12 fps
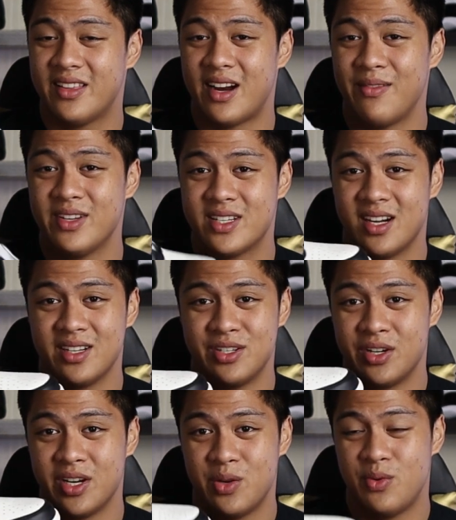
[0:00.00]
Travis Scott
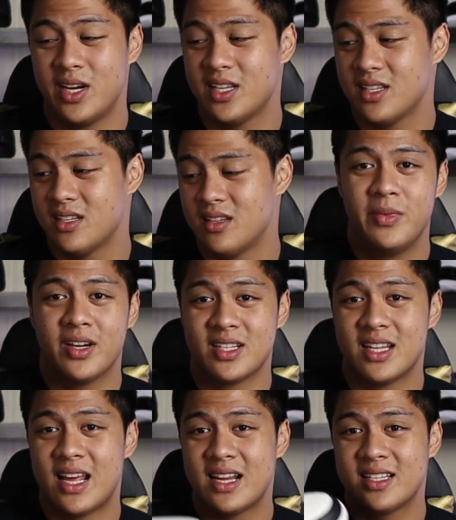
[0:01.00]
Jordan 1s because
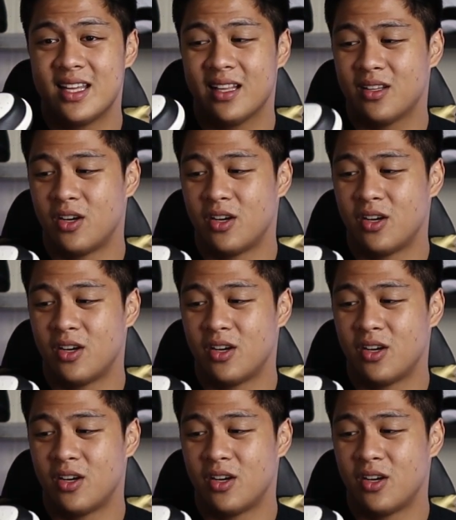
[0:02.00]
it has that